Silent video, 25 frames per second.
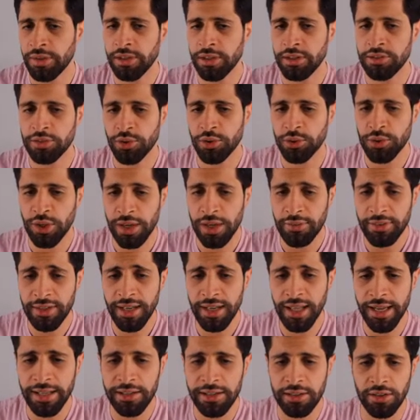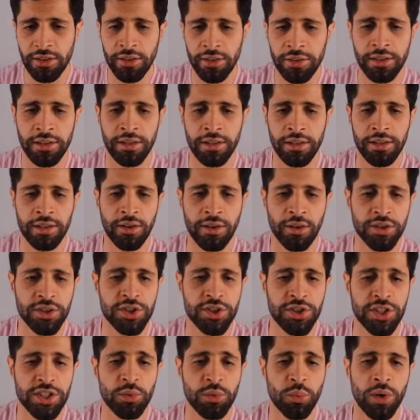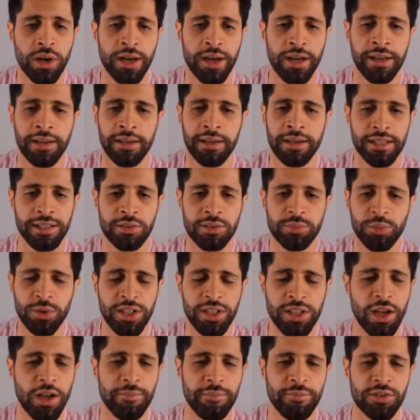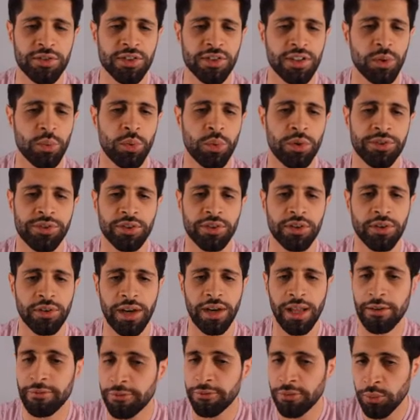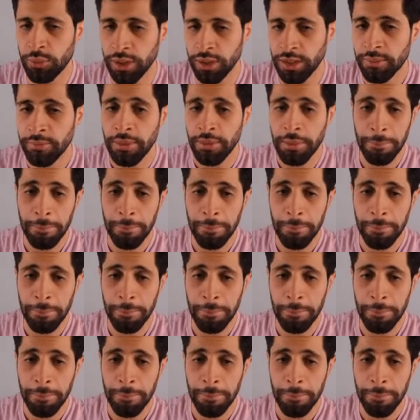So you have a knight on g1. It's pretty obvious that he wants to go to f3.